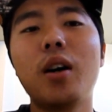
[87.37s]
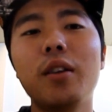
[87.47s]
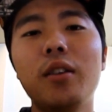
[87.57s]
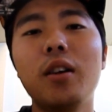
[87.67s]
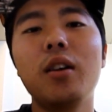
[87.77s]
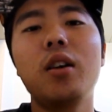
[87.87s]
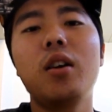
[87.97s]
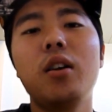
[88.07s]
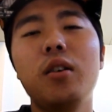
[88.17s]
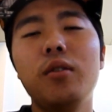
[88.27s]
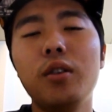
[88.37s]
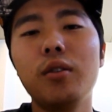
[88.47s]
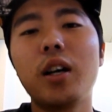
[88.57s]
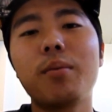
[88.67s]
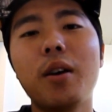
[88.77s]
out there who do
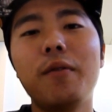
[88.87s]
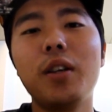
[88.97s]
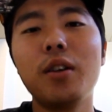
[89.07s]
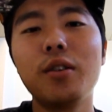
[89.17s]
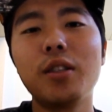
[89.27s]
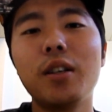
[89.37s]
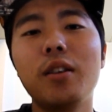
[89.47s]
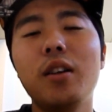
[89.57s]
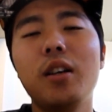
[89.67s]
like my videos and,